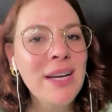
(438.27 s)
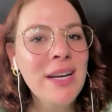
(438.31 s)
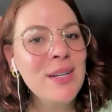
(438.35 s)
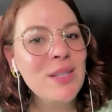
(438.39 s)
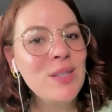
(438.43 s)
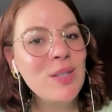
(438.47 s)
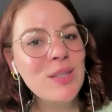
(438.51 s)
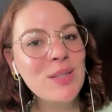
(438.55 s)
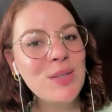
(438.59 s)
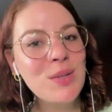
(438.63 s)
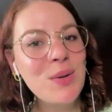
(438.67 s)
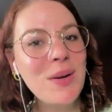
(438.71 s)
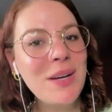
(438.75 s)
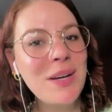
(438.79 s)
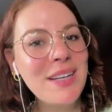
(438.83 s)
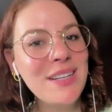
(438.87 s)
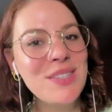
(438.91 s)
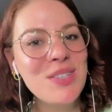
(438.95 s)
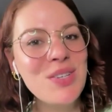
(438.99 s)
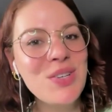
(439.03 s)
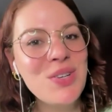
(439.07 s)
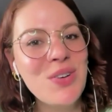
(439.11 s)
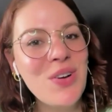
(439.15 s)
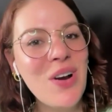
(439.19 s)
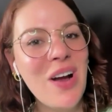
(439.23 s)
So let's go ahead
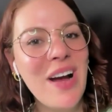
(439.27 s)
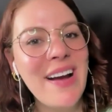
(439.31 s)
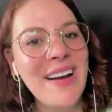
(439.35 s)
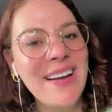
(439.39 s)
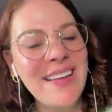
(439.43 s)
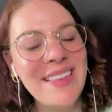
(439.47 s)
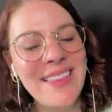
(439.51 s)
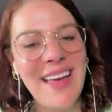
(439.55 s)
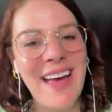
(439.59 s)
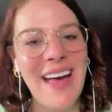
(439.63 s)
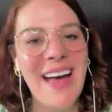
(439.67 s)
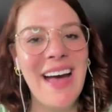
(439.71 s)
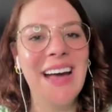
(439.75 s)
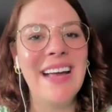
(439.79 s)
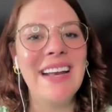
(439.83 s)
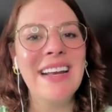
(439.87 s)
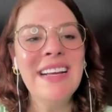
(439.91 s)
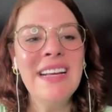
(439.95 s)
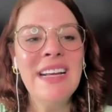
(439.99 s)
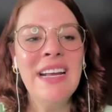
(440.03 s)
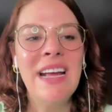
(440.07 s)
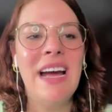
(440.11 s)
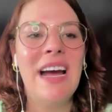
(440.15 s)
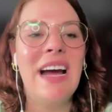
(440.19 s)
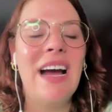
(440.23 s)
and try that.
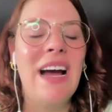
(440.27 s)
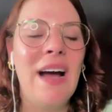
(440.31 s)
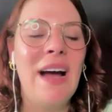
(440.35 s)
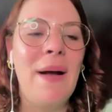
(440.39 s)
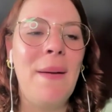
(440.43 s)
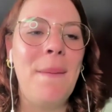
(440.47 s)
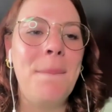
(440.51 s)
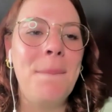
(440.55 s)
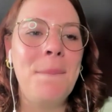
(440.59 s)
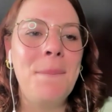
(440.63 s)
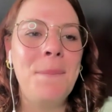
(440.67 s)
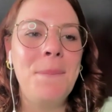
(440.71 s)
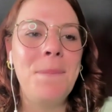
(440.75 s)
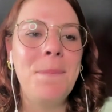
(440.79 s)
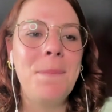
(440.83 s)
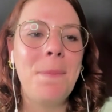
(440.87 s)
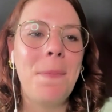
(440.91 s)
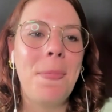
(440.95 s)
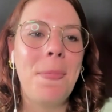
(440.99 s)
Um,